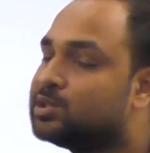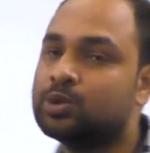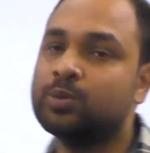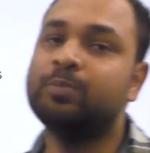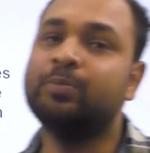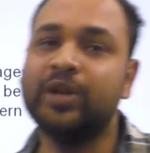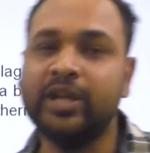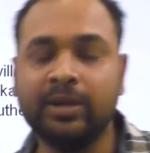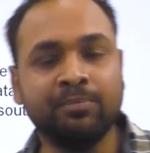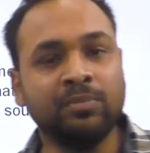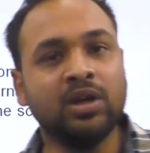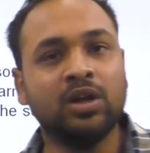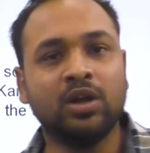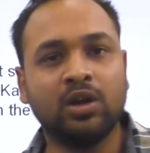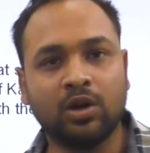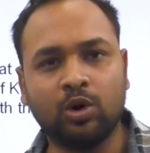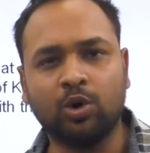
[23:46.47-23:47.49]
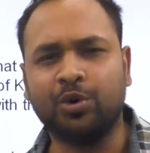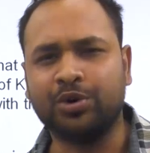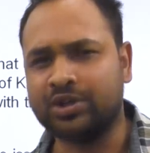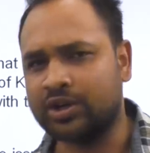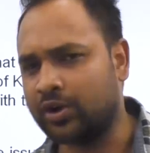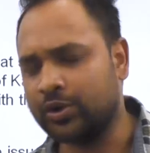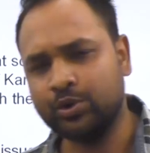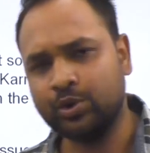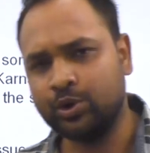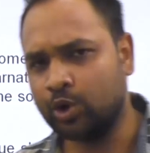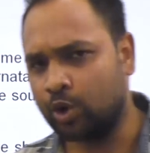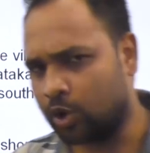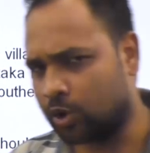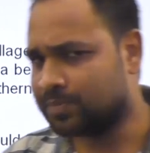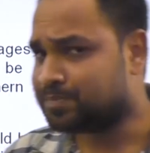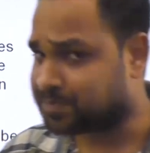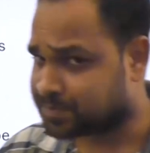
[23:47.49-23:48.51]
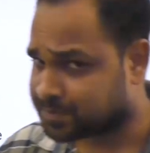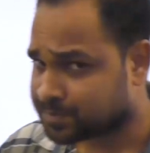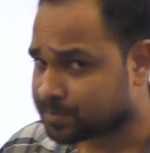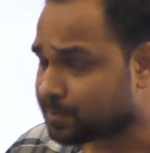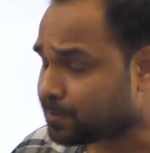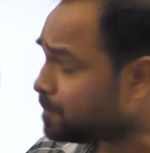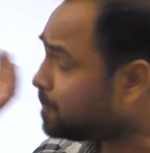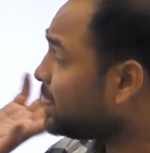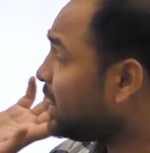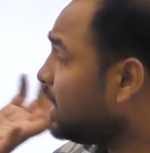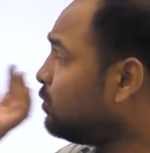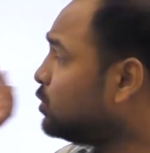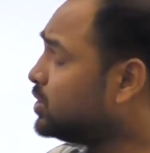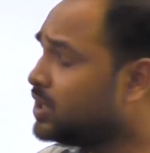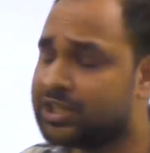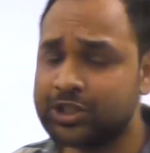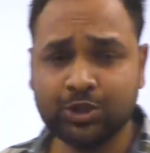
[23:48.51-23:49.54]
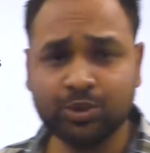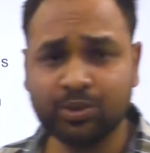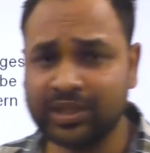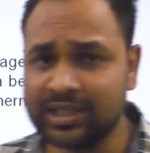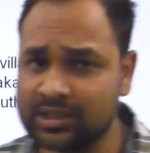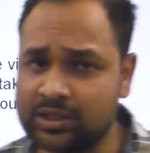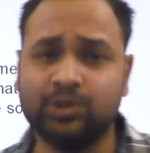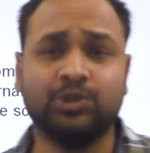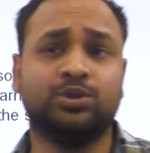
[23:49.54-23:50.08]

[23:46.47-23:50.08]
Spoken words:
Supreme Court. Now, you know what the issue is.